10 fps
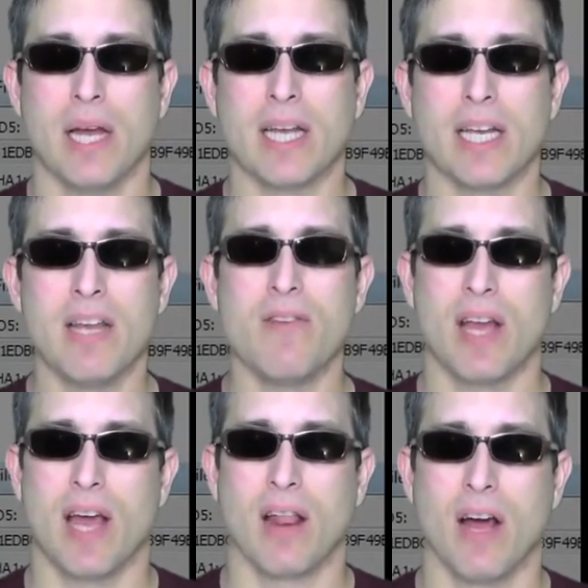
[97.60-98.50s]
It can even
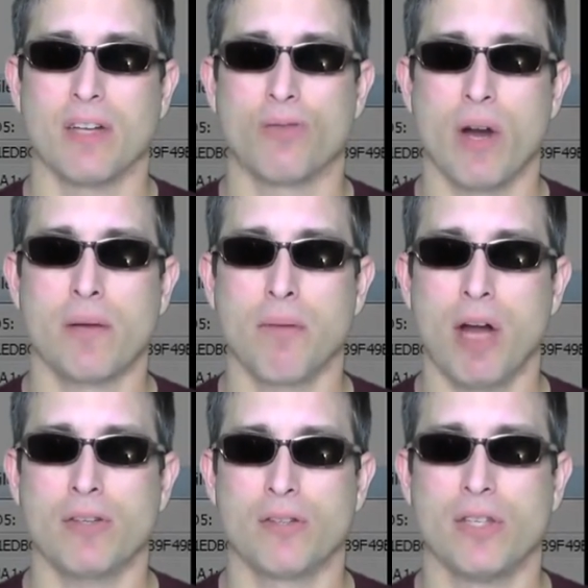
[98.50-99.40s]
analyze running
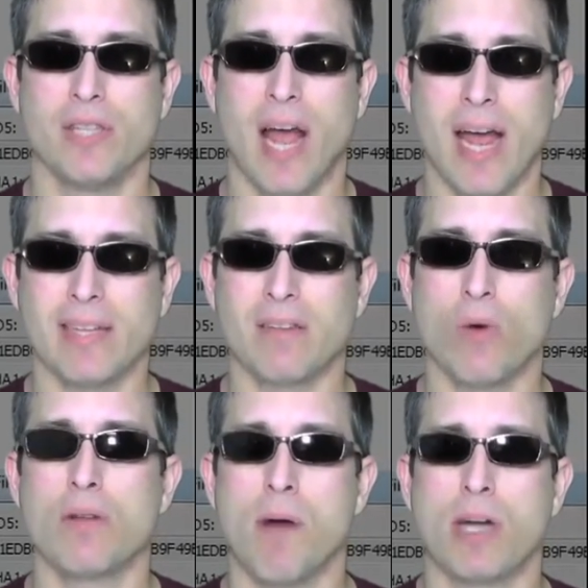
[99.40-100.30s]
processes and
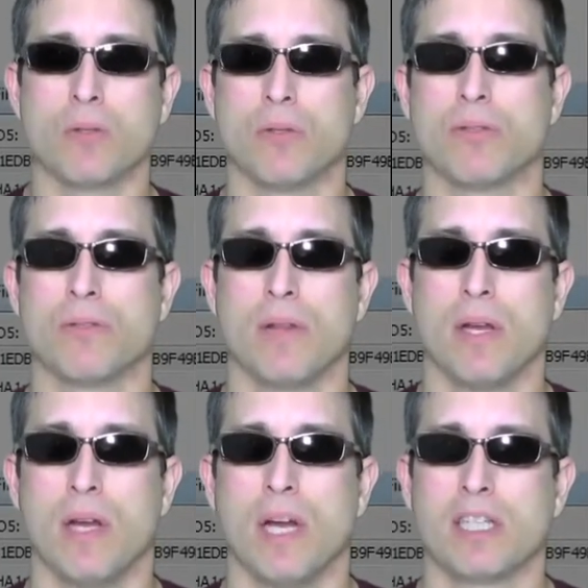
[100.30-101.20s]
loaded modules.
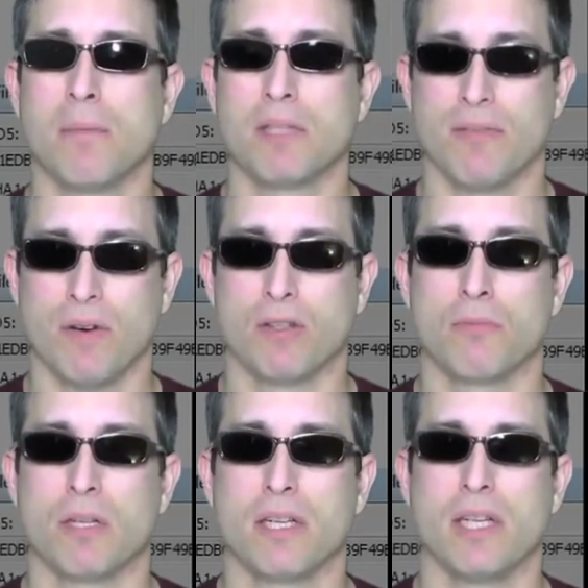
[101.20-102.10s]
It's up at the
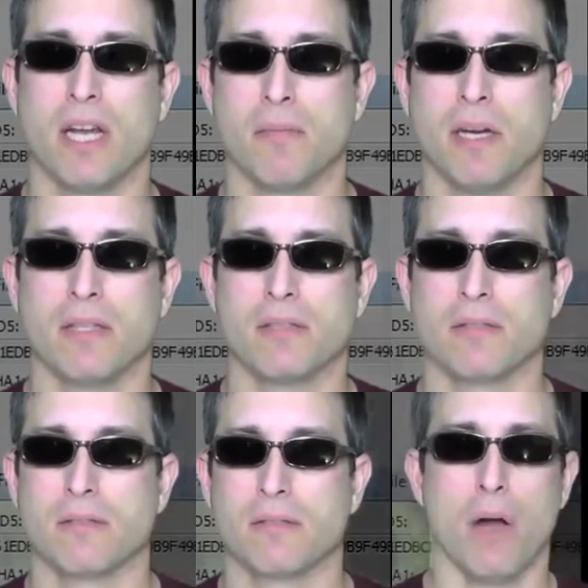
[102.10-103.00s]
vulnerability database.
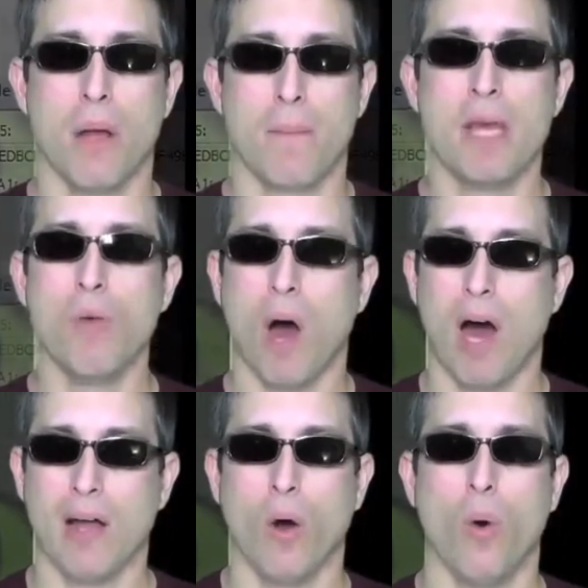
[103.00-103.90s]

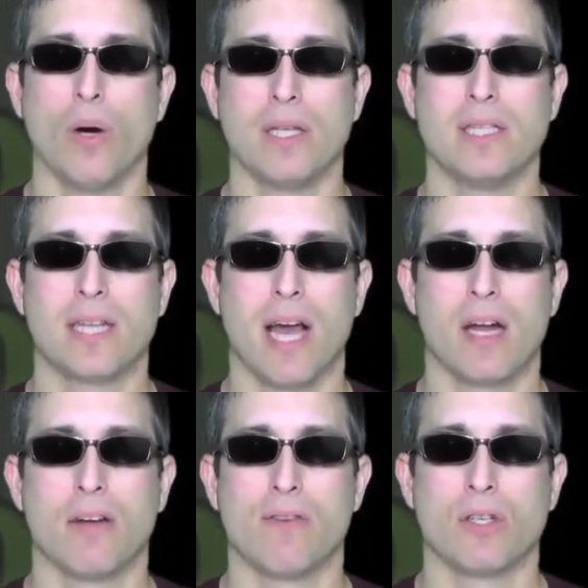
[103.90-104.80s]
pyOLE
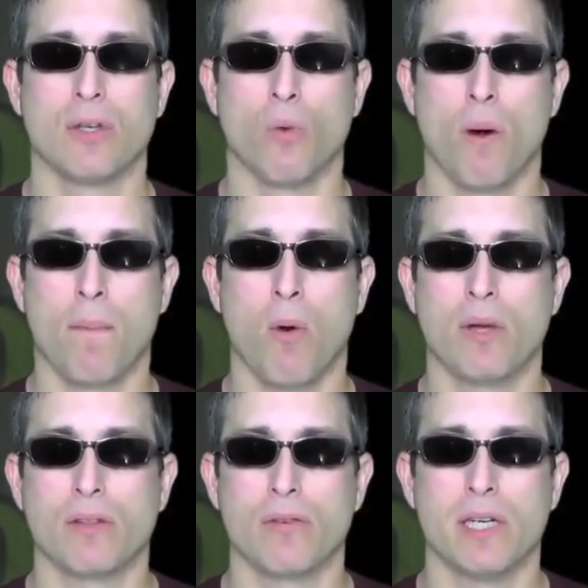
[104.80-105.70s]
Scanner version
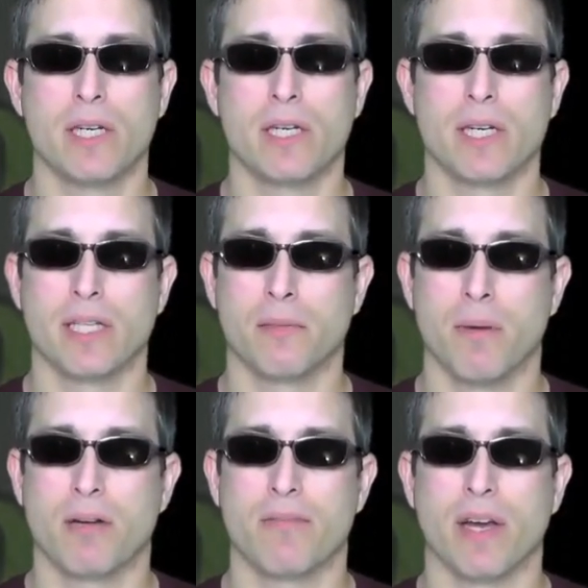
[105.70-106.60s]
1.3 contains a
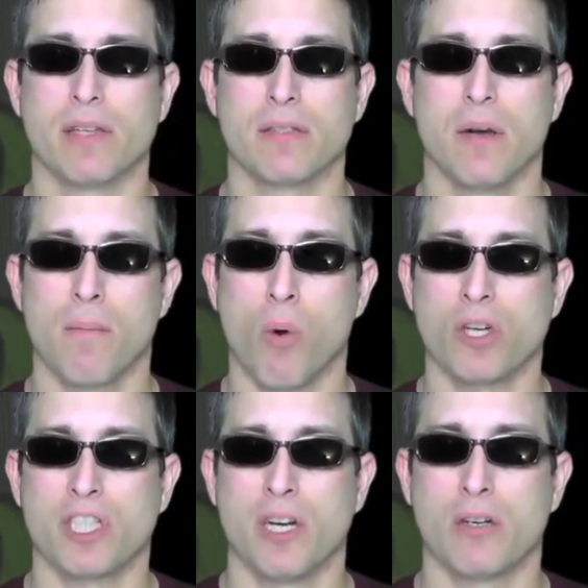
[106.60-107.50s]
bug fix, more
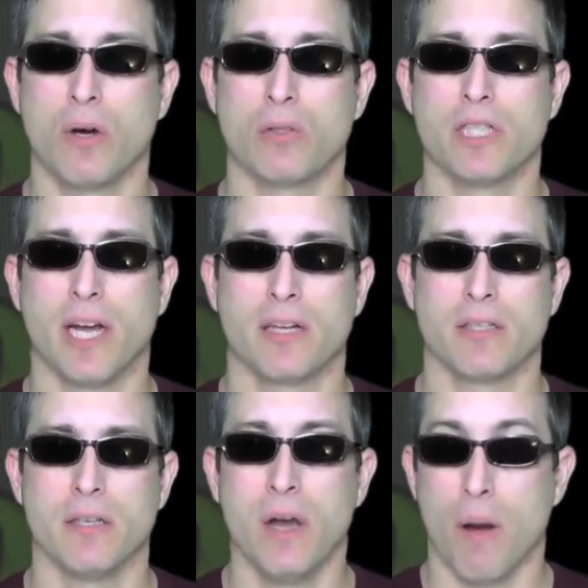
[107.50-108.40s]
shellcode
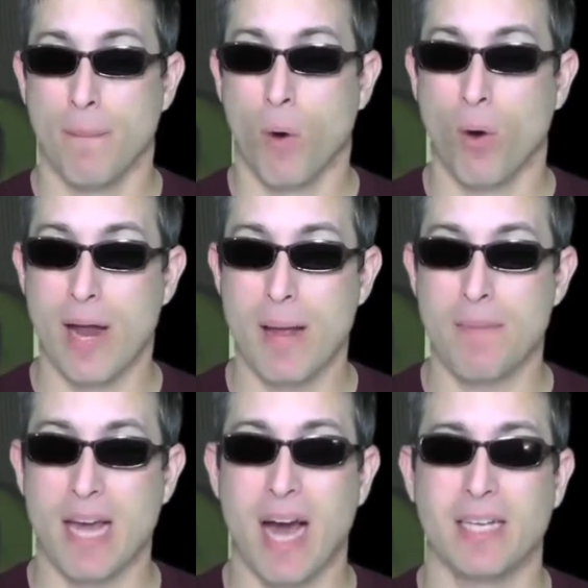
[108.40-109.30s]
detection, more
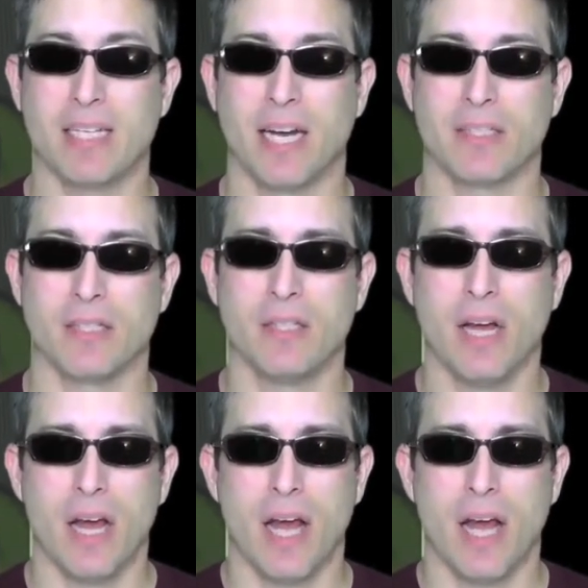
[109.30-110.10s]
API detection,